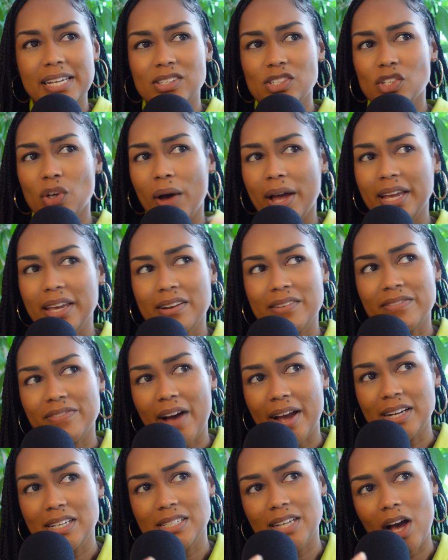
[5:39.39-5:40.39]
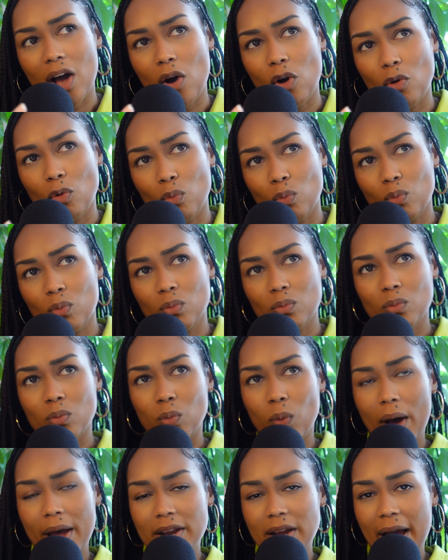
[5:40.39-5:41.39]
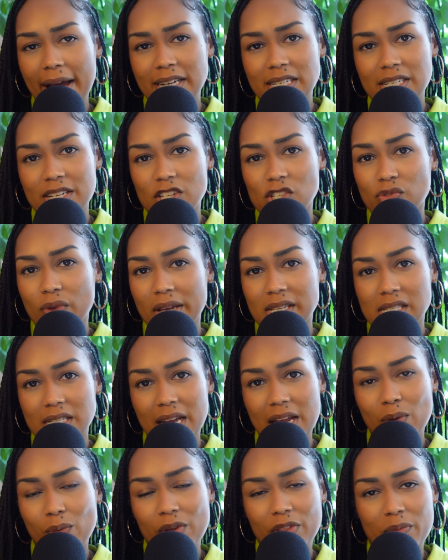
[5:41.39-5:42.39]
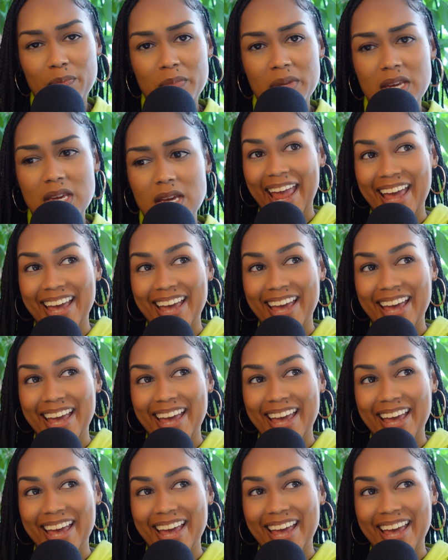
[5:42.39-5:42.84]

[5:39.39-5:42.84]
And so I can find out what ideas resonate with me.